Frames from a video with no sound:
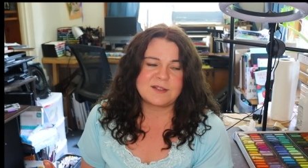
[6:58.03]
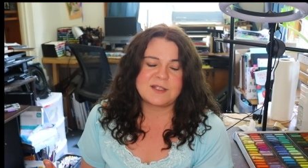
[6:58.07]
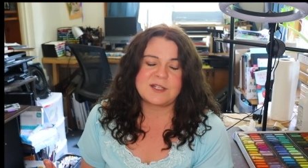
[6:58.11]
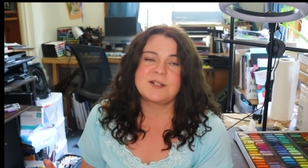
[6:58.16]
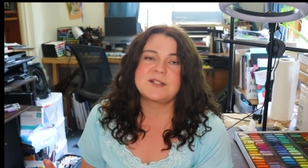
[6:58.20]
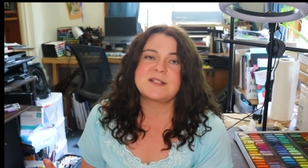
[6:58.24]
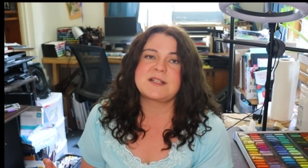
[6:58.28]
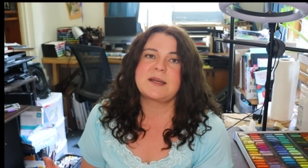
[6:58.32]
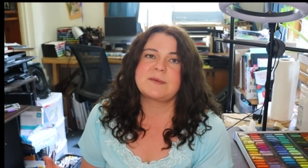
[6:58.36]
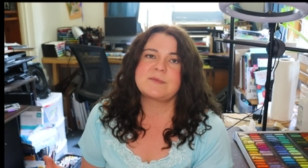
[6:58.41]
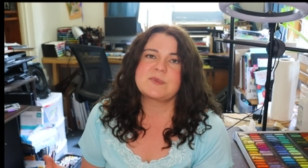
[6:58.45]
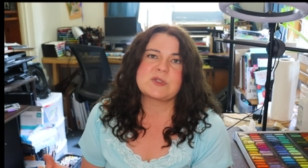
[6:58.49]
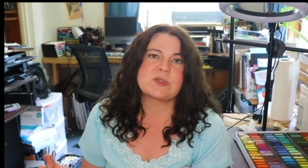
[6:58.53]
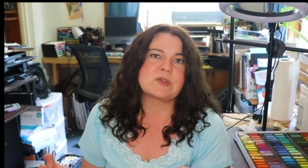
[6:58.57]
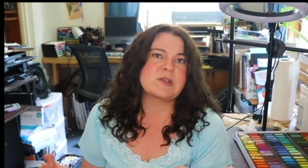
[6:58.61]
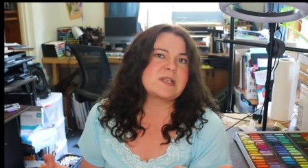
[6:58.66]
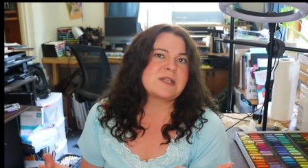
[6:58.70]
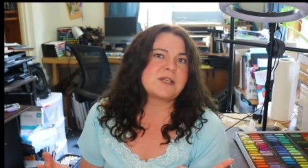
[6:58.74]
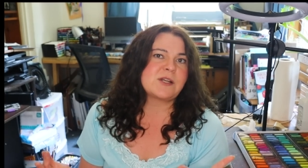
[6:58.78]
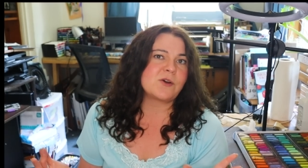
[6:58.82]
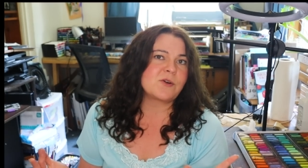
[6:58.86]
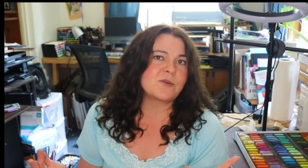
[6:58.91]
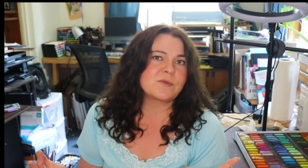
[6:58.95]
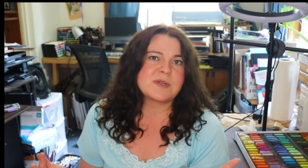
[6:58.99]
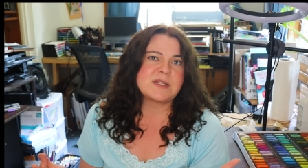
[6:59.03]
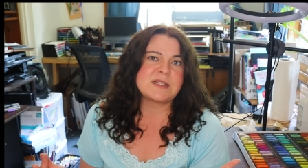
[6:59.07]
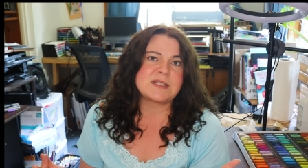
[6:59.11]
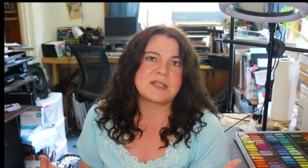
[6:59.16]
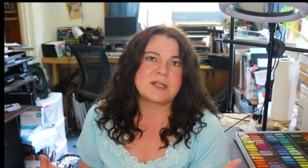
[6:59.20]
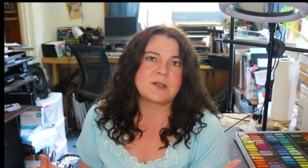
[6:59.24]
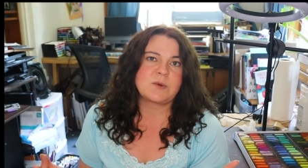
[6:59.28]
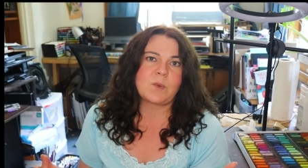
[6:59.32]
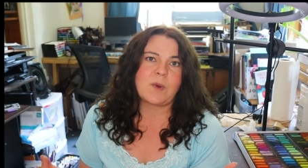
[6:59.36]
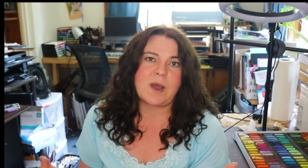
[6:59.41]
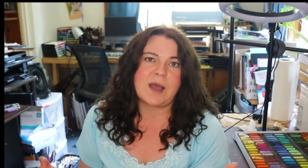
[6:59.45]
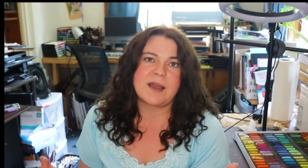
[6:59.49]
there is absolutely no
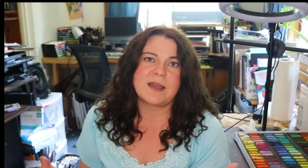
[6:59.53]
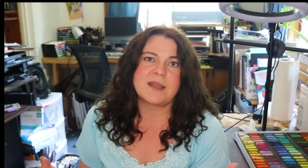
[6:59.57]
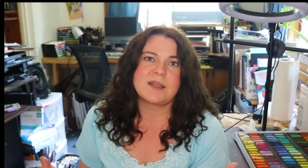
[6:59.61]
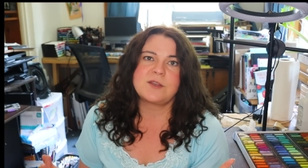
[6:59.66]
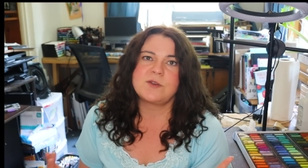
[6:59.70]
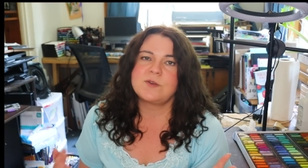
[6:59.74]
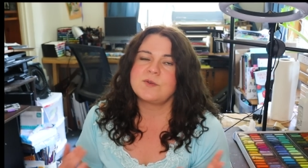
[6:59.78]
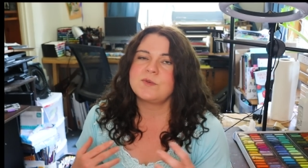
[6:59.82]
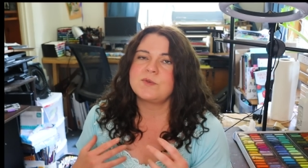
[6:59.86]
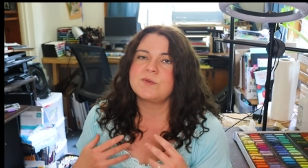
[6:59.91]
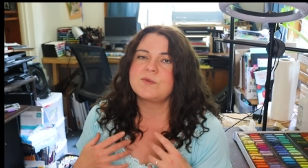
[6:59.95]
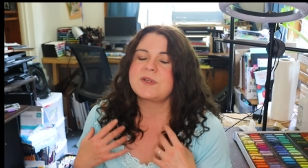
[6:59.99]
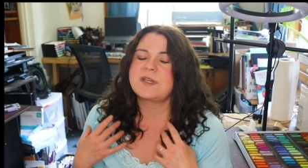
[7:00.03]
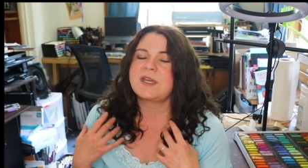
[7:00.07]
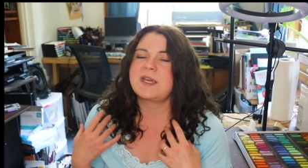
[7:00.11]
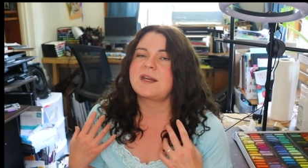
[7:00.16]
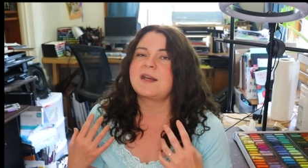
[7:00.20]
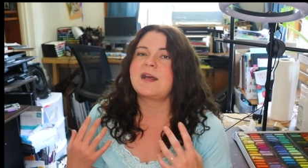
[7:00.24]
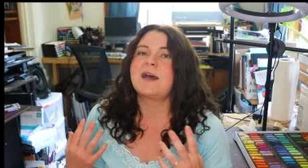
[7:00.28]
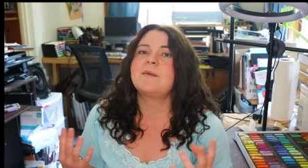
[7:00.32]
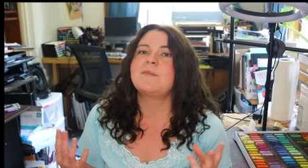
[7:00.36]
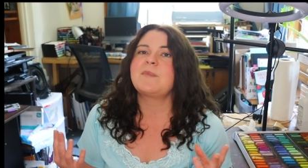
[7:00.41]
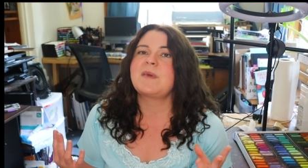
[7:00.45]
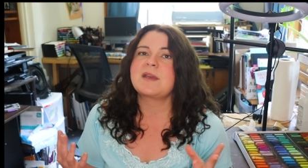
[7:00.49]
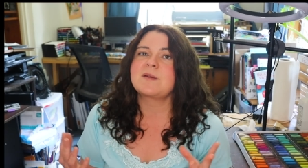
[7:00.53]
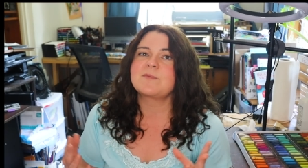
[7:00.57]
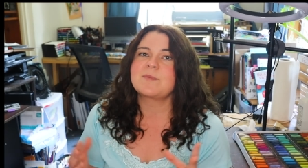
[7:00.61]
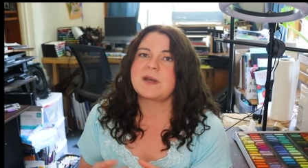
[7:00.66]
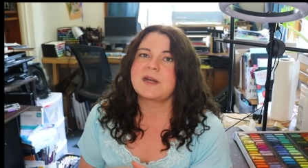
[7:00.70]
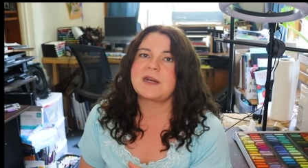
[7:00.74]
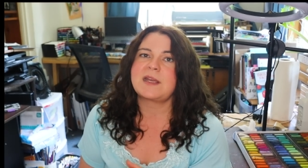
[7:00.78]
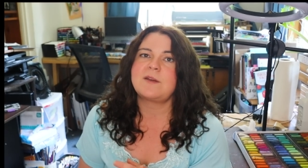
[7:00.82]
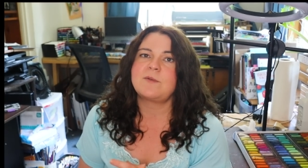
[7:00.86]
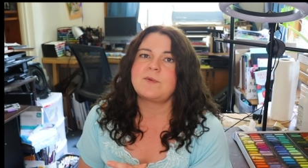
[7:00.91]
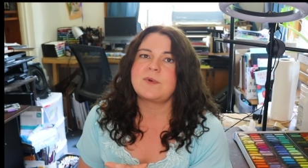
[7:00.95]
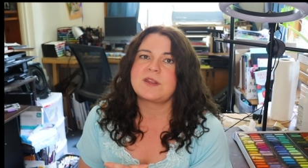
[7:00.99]
reason why you cannot make
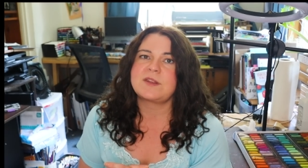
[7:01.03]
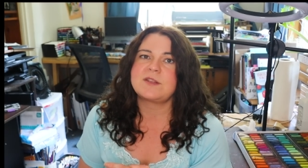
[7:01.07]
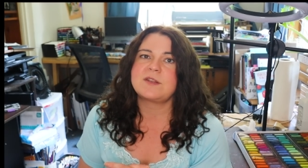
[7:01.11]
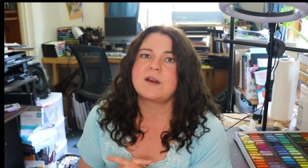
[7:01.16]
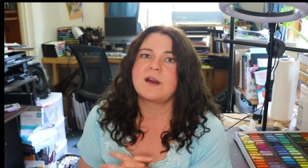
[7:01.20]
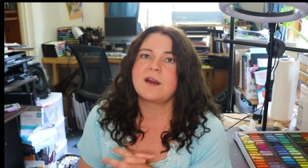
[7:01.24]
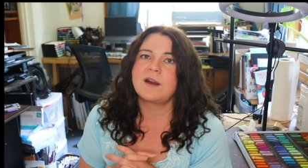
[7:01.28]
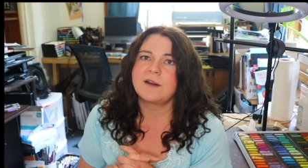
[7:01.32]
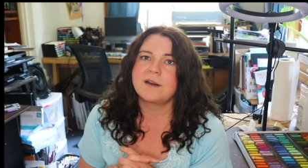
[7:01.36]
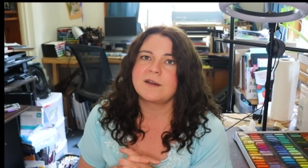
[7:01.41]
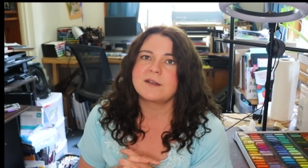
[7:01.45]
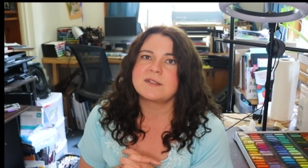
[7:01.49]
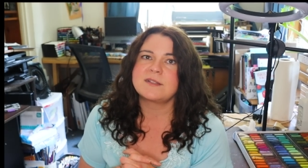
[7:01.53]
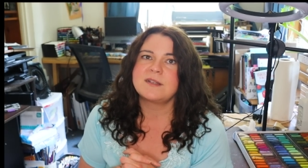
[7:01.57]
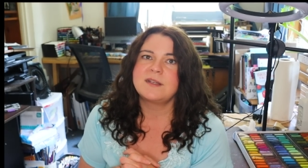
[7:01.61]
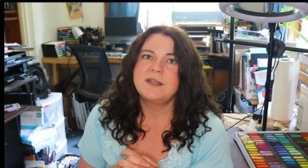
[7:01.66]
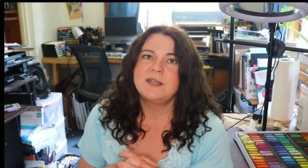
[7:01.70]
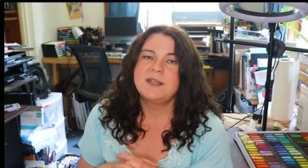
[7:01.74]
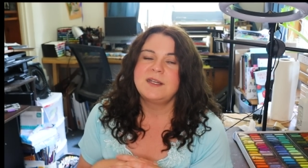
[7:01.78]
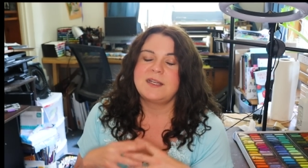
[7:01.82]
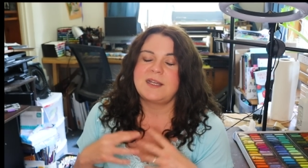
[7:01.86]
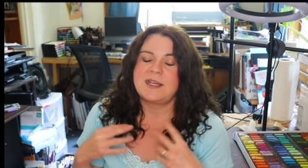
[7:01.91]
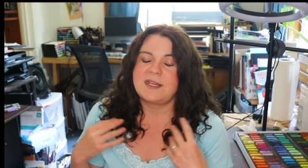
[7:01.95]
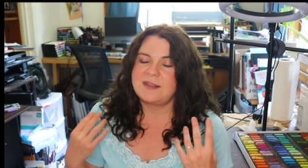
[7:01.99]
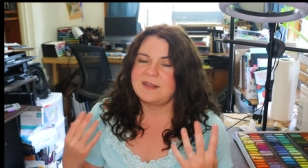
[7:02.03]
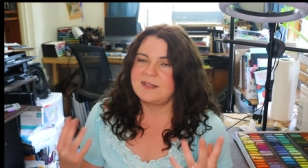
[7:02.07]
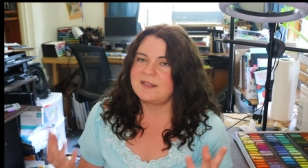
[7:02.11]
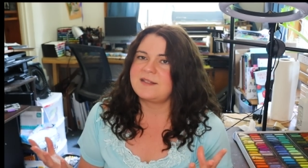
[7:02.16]
money with your art in